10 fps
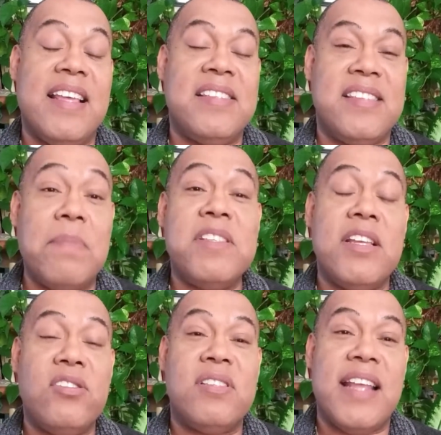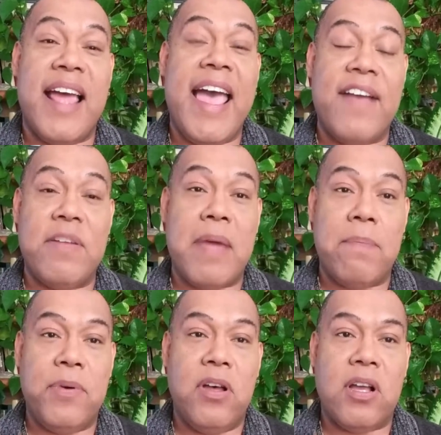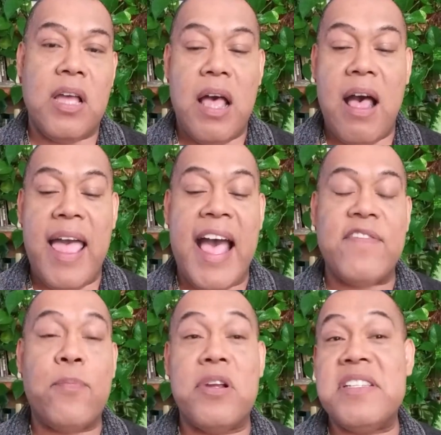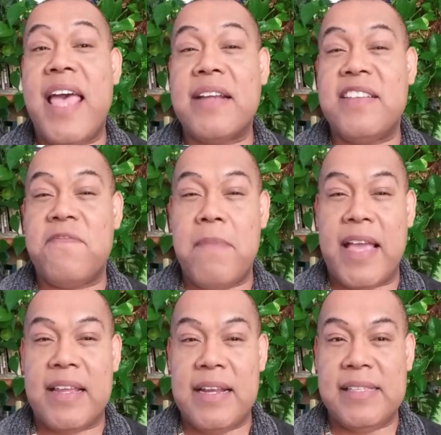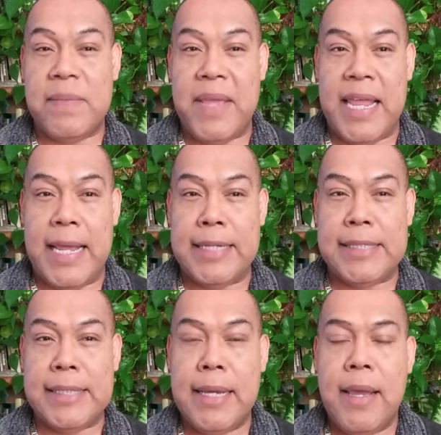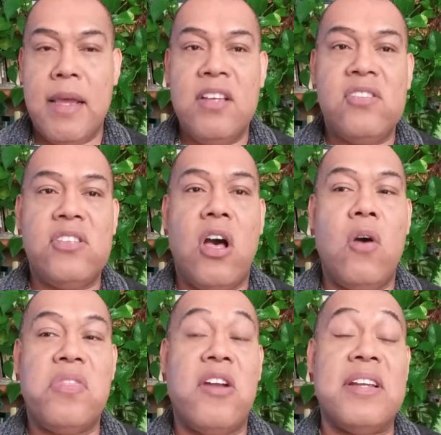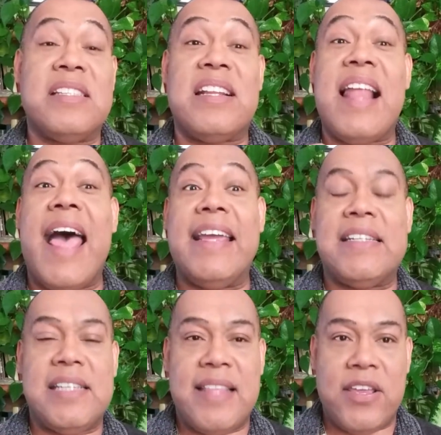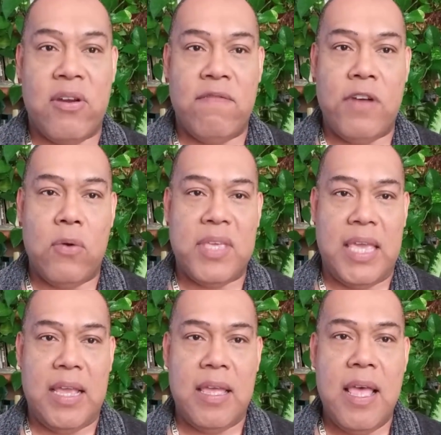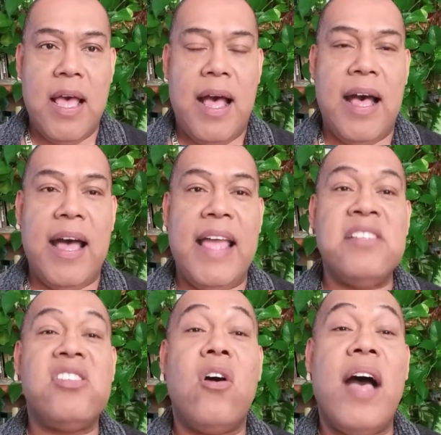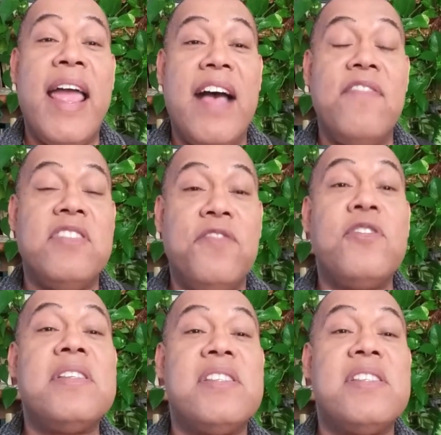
some sigils that I have in my book have a protective mechanism in it. So there is light that you're invoking. And so I have different